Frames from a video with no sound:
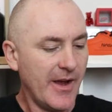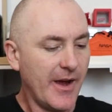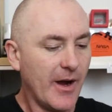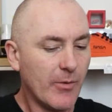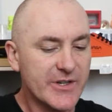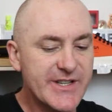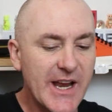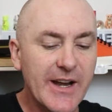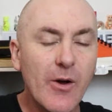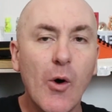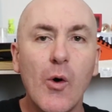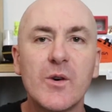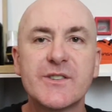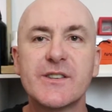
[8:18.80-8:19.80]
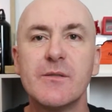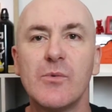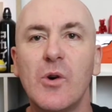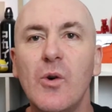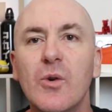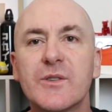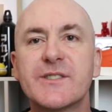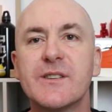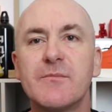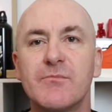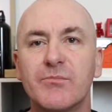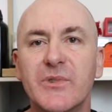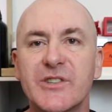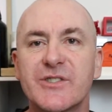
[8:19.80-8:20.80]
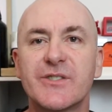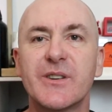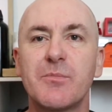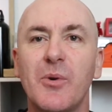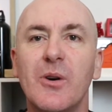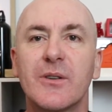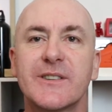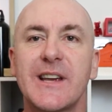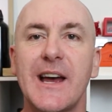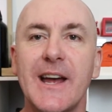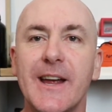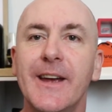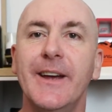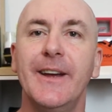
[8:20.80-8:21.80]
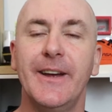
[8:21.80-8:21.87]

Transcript: It was an awesome mystery box, hey,